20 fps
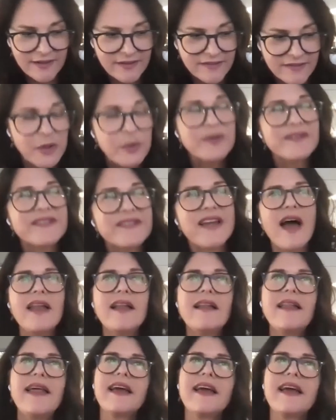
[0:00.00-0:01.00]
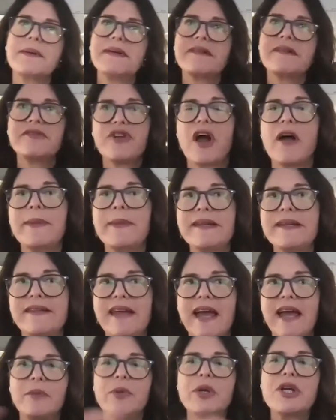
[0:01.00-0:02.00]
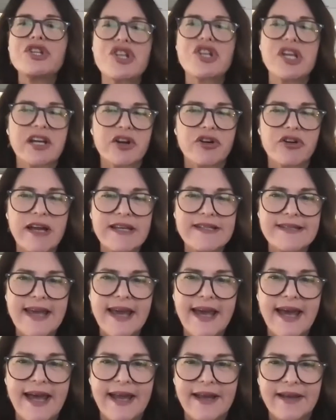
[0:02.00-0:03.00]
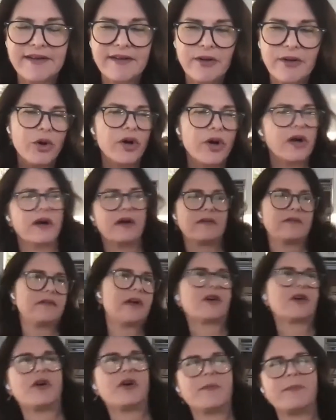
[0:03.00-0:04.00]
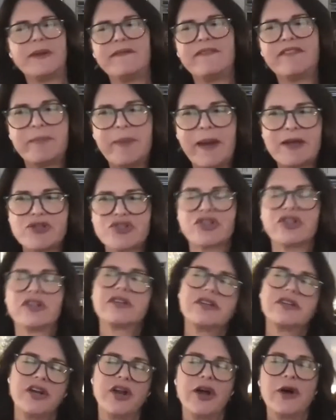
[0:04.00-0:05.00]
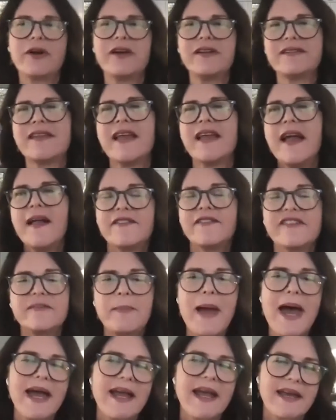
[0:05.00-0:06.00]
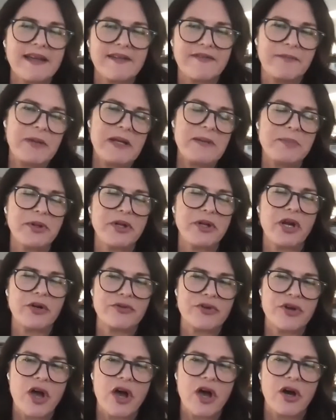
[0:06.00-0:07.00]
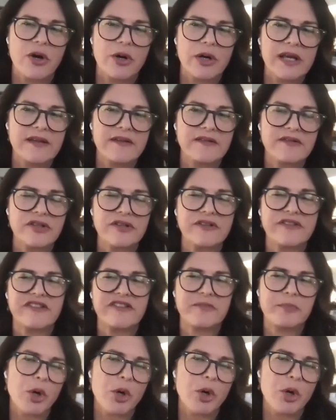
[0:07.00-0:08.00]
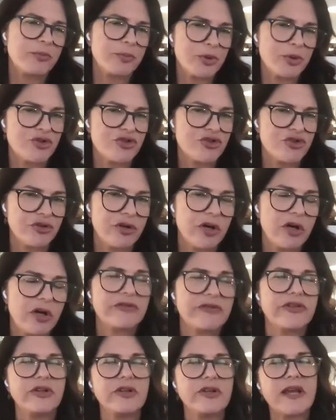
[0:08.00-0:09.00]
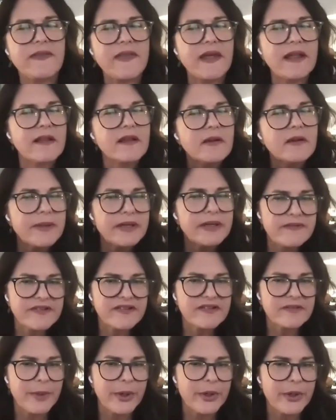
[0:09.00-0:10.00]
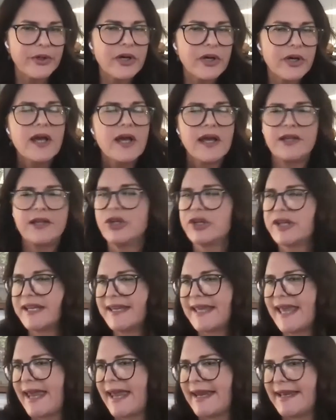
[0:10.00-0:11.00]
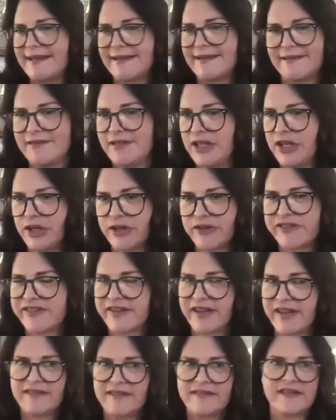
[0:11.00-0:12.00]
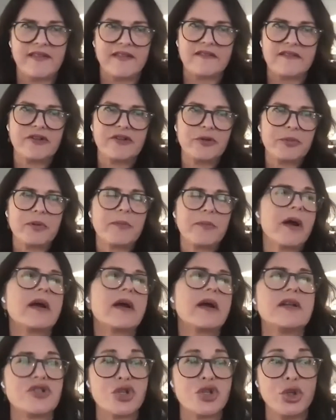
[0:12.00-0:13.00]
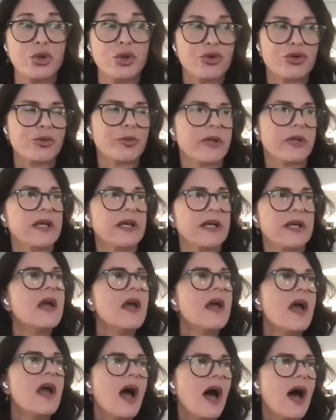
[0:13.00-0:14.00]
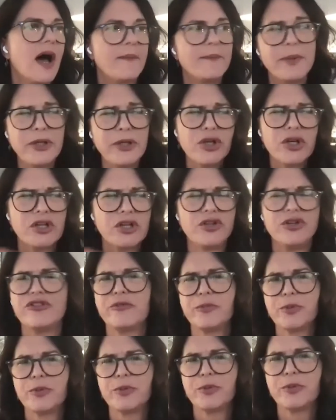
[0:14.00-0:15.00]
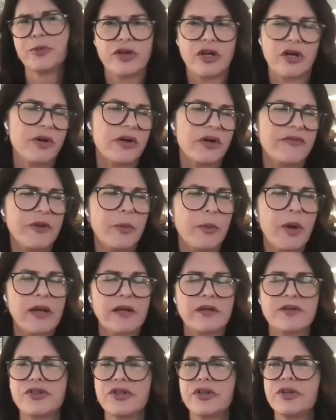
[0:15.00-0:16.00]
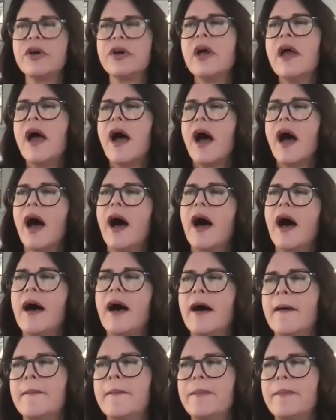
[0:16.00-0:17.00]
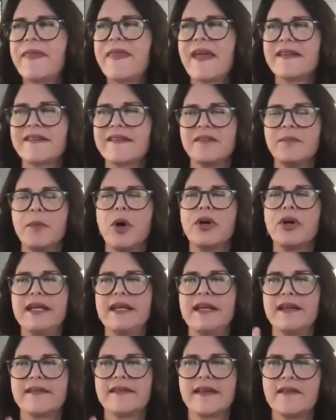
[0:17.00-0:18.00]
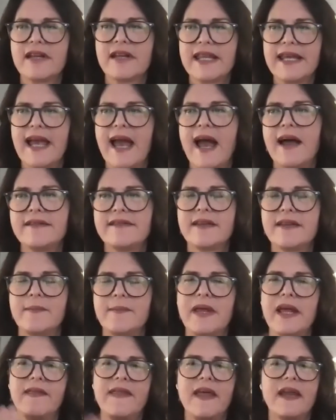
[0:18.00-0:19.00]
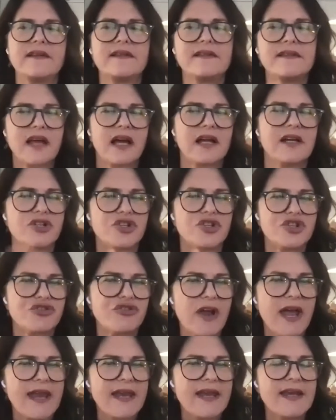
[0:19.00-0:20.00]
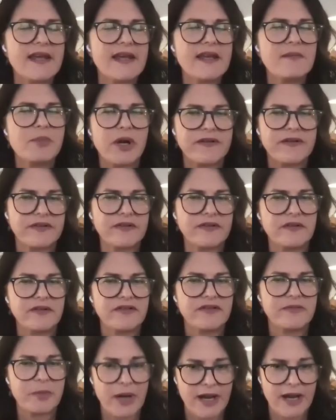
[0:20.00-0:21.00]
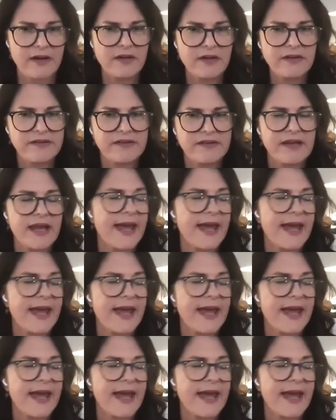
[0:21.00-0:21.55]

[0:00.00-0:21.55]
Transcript: So it's kind of like a pastrami sandwich and a gratin or a corned beef special, you know, because speck, if people don't know, is just smoked prosciutto. So you get that little bit of smoke. You can get it, you know, sliced in the supermarket usually, um, but you could use prosciutto if you wanted to. Um, but that smokiness, it really adds something. And then it's got shredded Brussels sprouts.